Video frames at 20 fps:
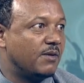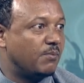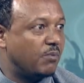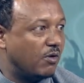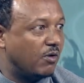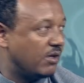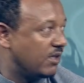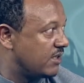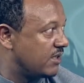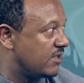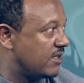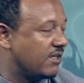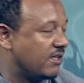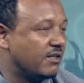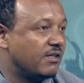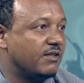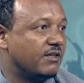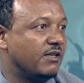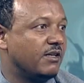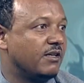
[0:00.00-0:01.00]
Police,
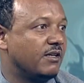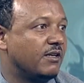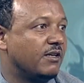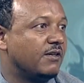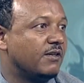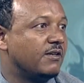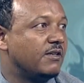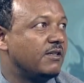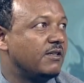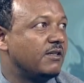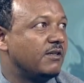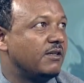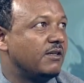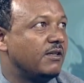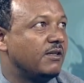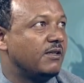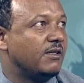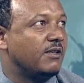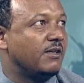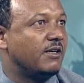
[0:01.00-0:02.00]
and the
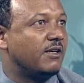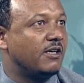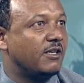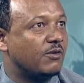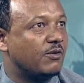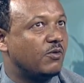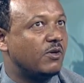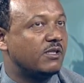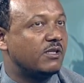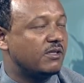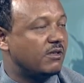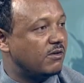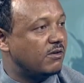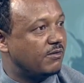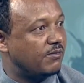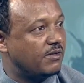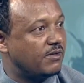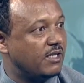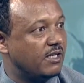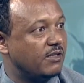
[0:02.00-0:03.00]
headquarters
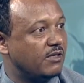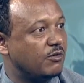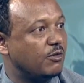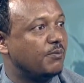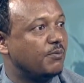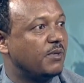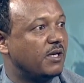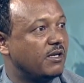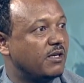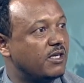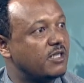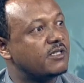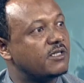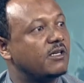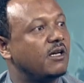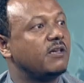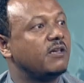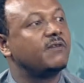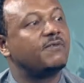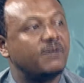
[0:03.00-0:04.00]
of the Ethiopian
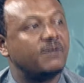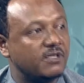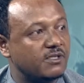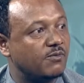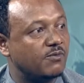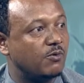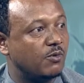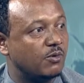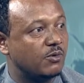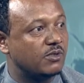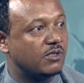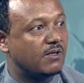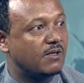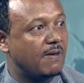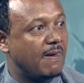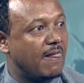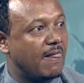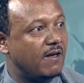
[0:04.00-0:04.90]
National Defense Force,